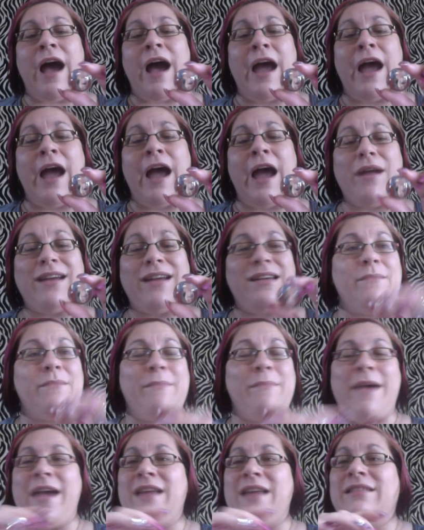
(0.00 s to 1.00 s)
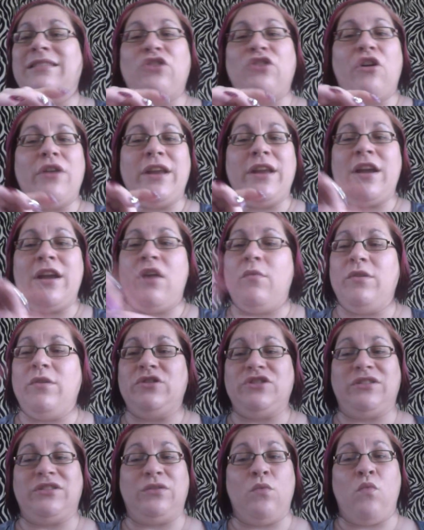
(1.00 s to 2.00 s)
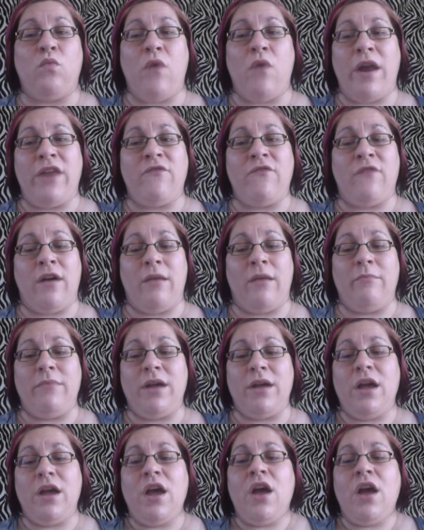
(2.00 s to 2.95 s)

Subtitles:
I recommend starting out with just one of them.